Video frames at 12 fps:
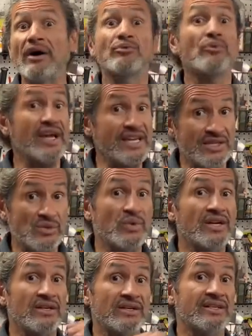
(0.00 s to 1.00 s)
race
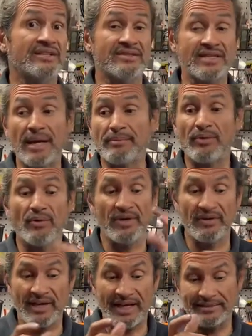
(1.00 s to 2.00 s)
wheel, and the type of
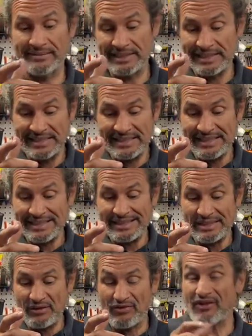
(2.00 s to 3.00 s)
wheel that
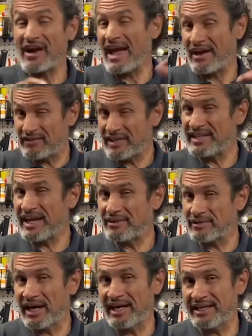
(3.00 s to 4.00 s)
for everyday
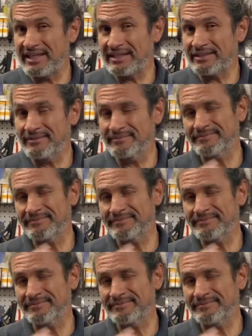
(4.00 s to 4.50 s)
riding,